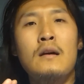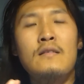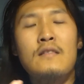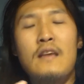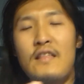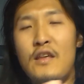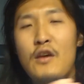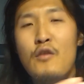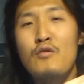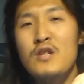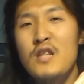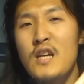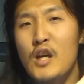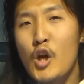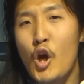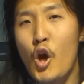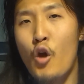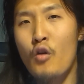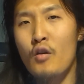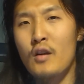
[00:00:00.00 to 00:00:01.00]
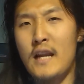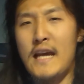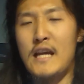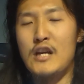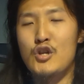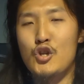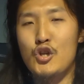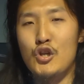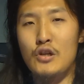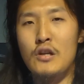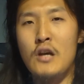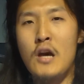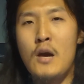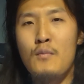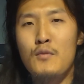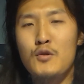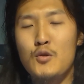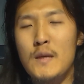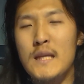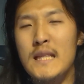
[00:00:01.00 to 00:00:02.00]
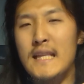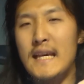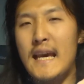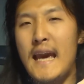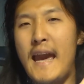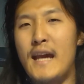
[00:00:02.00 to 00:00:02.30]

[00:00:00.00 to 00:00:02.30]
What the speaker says: that there is a correlation between the